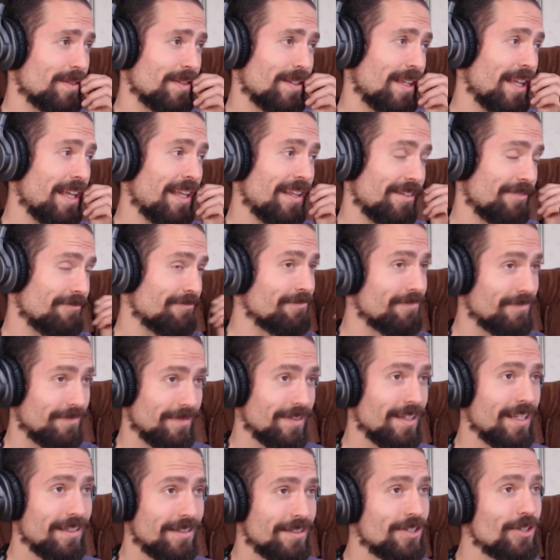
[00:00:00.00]
and
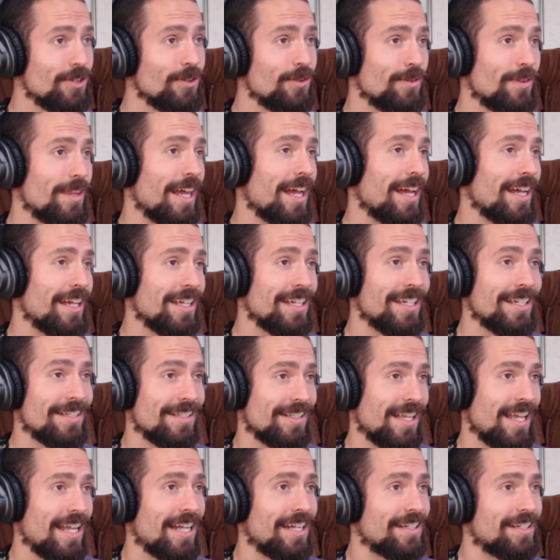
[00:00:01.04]
to that
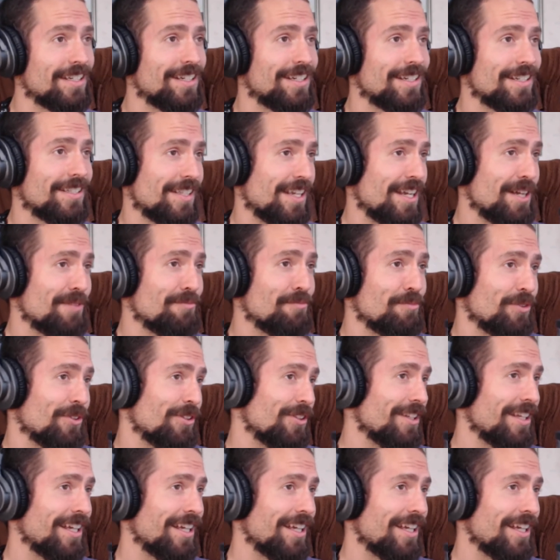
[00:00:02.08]
exact example,